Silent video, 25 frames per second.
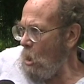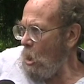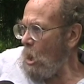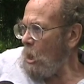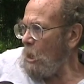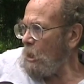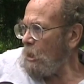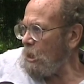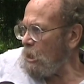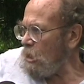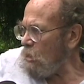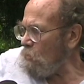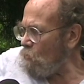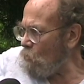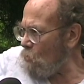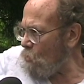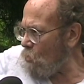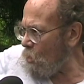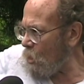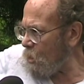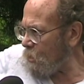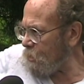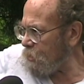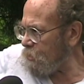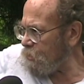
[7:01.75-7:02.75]
he
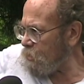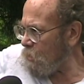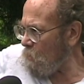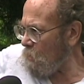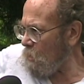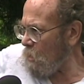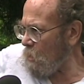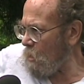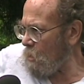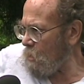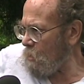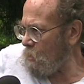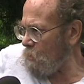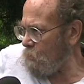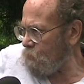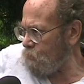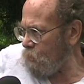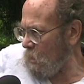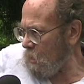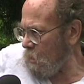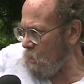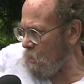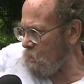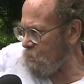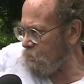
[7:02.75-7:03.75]
wanted
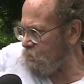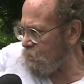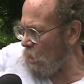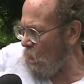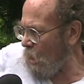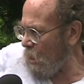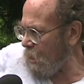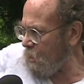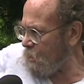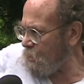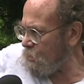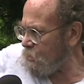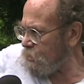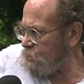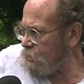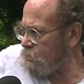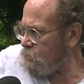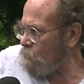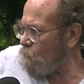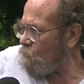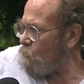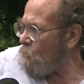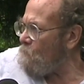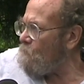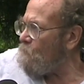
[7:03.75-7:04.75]
the Zionists
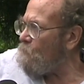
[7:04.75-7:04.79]
to